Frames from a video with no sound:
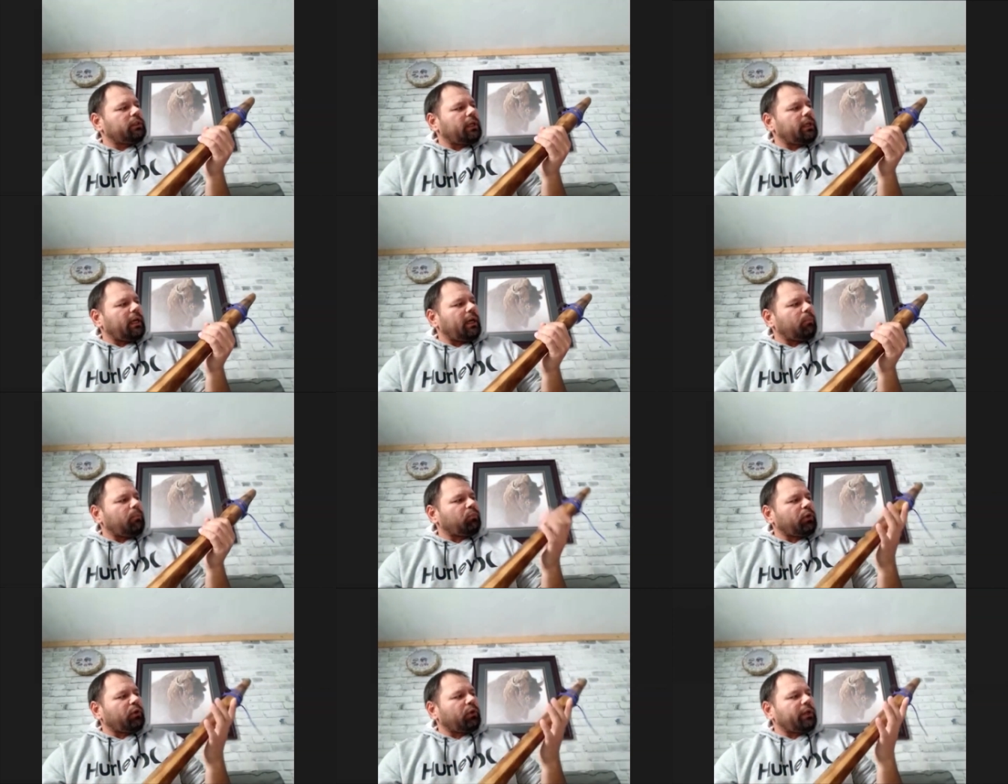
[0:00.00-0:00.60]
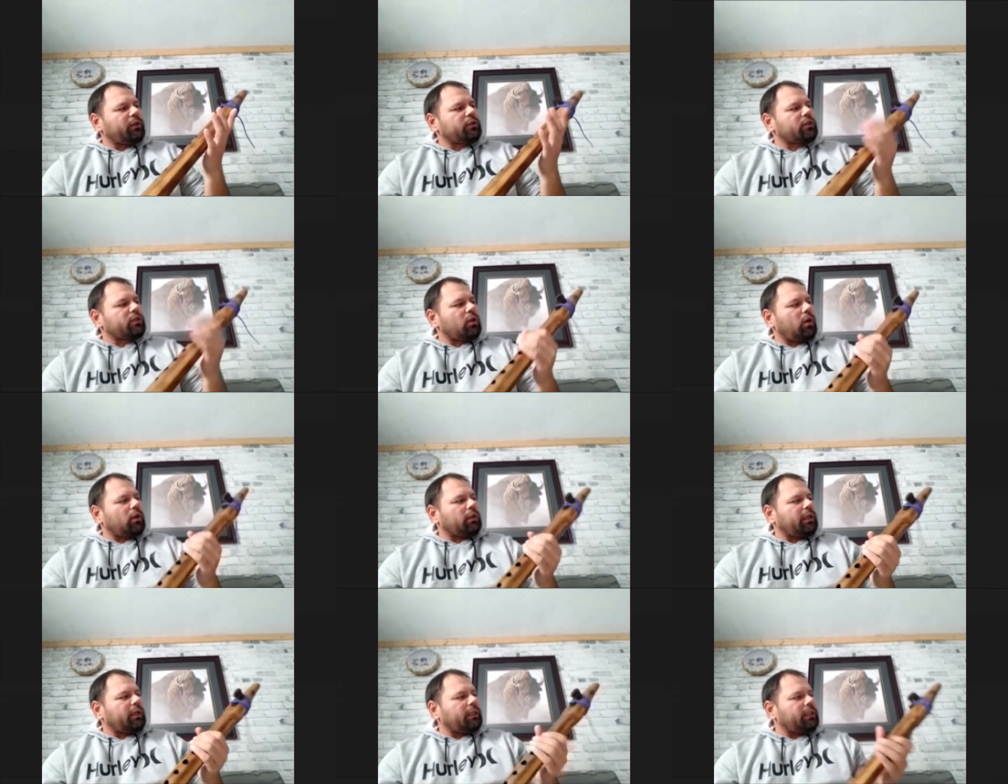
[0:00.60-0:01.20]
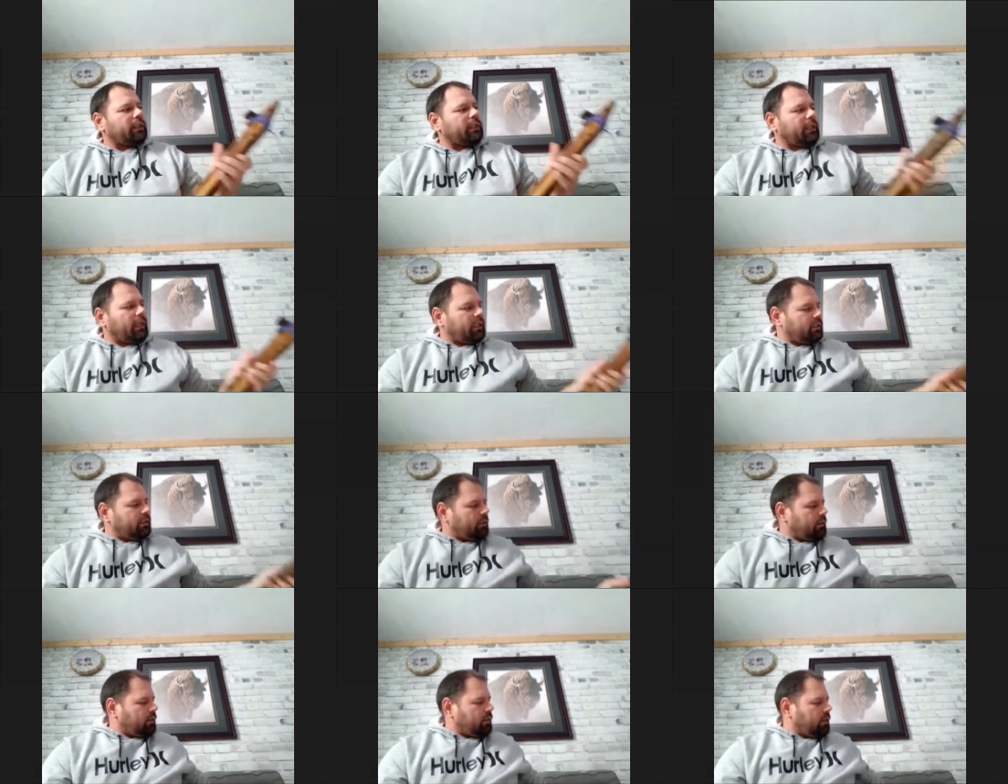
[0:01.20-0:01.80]
uh, prayer song at the
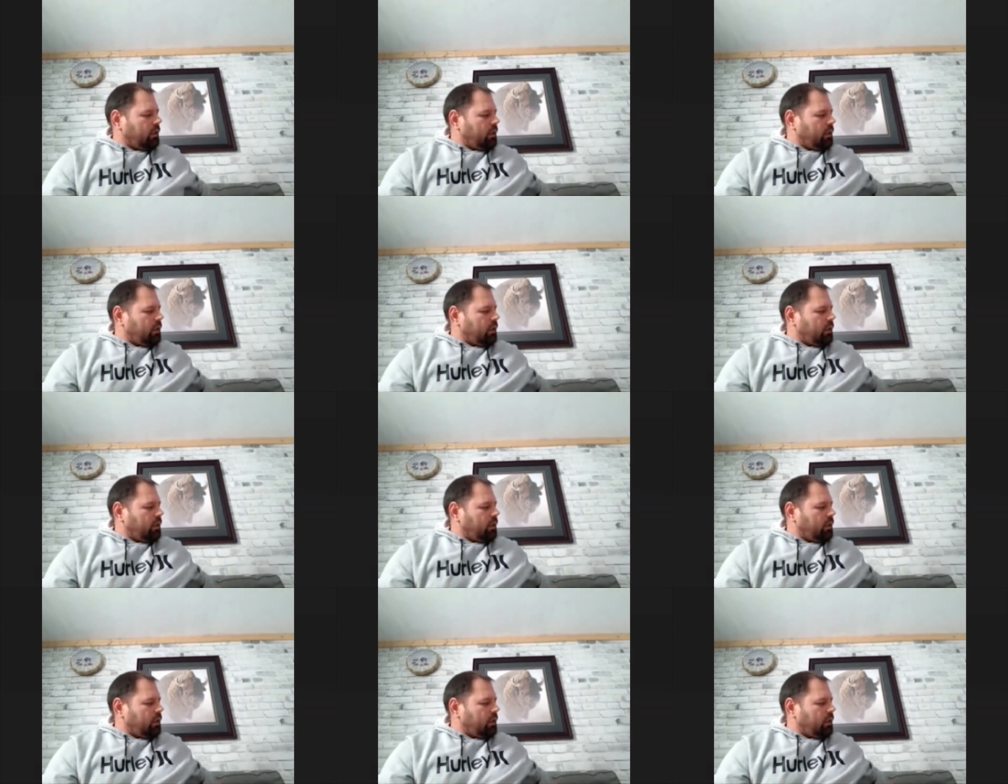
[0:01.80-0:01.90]
end